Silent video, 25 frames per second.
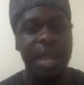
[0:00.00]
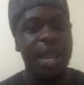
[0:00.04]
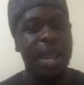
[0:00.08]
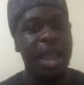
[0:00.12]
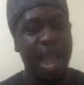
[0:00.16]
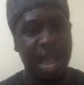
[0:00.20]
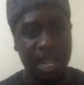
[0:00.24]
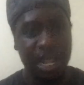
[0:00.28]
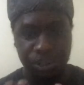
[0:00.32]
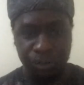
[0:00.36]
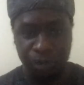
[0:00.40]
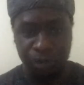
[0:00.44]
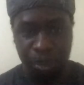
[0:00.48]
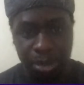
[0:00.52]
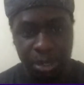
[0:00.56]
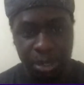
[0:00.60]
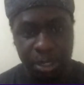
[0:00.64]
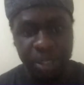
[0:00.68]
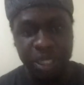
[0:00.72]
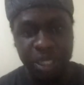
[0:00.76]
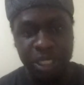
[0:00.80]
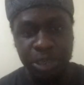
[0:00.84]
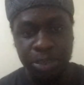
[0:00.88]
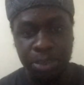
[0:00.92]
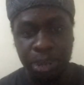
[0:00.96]
as we build
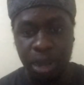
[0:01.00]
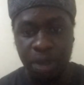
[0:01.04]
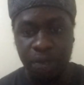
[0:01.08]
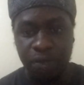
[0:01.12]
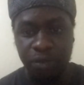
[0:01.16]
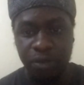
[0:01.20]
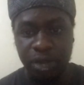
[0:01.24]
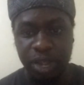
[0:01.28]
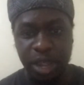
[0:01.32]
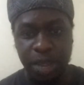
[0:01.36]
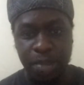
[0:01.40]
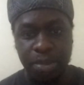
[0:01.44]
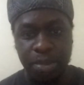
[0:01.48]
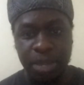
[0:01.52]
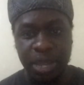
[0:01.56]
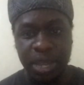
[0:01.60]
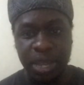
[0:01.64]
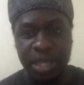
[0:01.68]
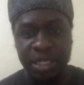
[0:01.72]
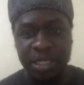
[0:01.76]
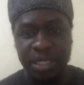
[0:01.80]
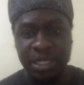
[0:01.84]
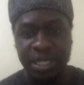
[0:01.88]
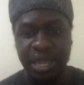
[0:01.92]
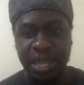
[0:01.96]
these powerful
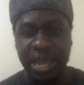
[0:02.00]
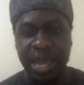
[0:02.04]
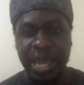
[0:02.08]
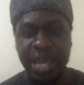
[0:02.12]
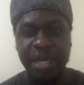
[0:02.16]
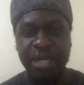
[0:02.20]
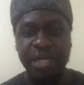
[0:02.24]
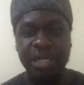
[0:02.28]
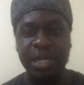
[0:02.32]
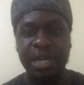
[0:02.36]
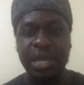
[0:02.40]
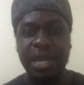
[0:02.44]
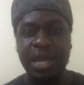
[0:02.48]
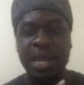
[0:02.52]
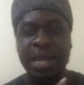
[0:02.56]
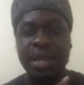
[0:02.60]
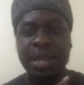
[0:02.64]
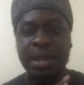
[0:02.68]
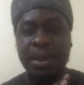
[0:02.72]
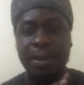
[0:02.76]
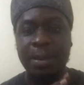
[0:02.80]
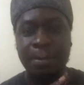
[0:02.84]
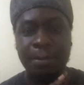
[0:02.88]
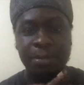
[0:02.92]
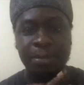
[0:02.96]
APIs, and
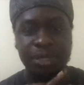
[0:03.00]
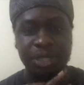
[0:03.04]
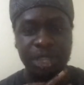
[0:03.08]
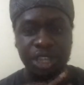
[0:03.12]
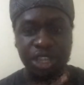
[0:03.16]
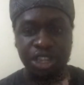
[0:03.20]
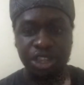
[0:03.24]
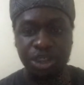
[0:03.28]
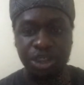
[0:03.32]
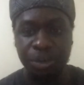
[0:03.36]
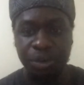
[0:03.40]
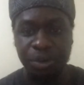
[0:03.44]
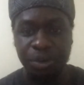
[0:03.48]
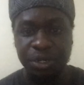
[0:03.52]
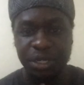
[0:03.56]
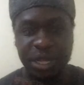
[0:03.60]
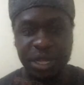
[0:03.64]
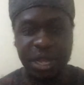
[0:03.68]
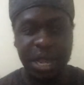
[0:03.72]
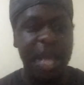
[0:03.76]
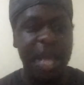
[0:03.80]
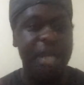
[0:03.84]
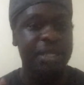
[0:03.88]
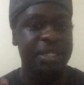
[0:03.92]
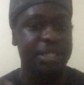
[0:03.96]
security
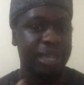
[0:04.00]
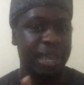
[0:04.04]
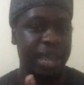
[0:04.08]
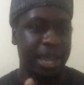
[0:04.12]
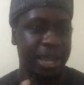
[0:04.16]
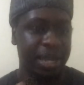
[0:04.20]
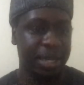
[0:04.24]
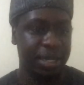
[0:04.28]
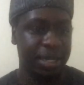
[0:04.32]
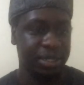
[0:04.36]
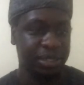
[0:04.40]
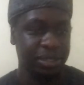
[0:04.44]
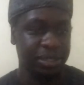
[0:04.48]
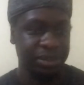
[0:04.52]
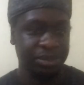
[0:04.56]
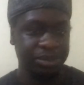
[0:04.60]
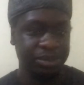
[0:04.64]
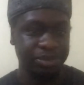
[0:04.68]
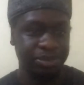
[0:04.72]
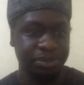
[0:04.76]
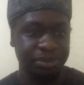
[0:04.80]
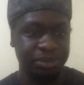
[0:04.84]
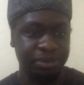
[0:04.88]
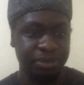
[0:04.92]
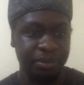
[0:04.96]
as the guidance.
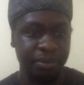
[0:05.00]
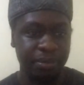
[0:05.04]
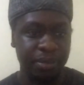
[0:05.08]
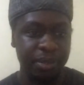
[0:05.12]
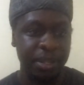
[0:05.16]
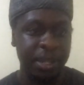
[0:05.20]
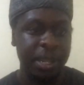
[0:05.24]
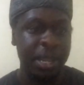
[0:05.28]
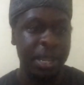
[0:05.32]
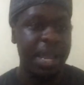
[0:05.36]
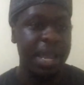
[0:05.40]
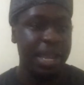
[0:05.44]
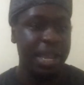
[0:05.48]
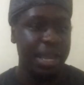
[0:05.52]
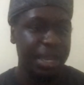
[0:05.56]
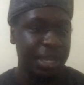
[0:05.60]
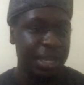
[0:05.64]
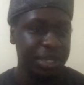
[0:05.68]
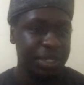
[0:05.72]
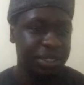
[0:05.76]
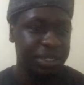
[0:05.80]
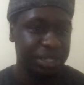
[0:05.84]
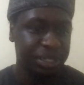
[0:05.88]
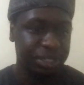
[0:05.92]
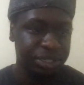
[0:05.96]

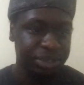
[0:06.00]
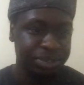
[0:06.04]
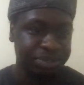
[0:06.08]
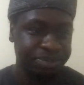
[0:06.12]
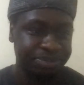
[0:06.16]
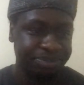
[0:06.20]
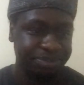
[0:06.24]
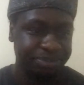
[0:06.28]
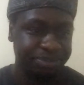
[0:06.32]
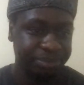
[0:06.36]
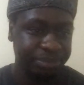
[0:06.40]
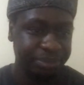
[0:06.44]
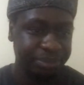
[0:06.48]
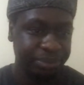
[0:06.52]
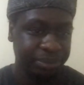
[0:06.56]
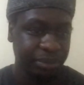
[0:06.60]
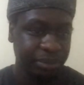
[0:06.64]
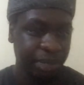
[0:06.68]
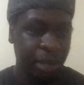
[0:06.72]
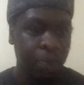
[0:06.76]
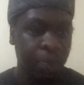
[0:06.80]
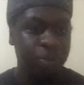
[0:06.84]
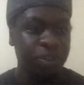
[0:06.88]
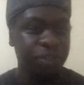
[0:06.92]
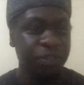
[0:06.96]
Instant.
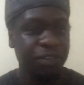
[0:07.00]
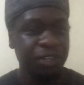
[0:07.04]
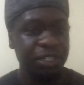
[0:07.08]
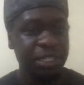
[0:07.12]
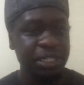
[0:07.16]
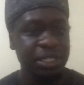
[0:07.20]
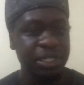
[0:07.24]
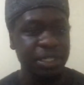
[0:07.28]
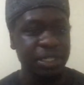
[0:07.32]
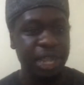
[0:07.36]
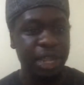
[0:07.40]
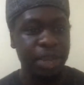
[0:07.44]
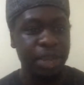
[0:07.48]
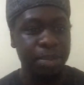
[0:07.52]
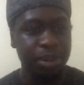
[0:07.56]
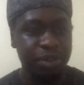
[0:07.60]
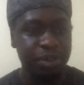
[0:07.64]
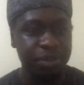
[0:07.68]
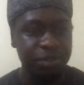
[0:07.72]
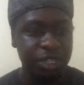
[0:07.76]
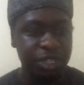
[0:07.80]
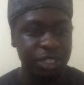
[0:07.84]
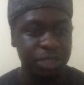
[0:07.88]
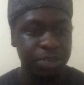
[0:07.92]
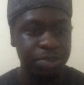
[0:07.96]
With features like
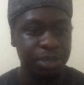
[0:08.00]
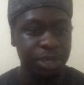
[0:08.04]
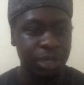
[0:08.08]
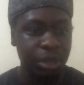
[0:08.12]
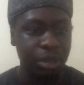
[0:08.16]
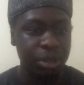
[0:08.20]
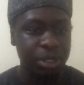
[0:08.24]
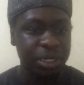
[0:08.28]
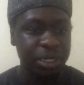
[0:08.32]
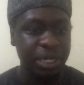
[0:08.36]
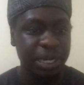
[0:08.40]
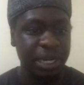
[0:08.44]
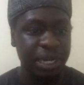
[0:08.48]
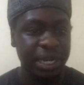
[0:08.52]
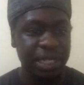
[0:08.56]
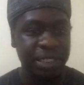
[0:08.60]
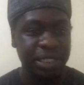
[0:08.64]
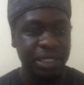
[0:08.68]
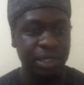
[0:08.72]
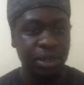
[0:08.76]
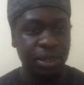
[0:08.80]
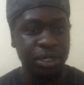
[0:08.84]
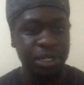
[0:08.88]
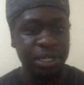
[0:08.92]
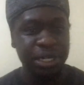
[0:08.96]
prefetch, preloading, and lazy
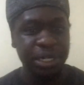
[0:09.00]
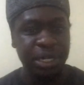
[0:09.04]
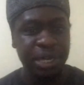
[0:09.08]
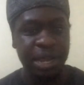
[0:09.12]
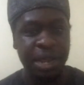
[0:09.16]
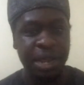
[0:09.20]
loading,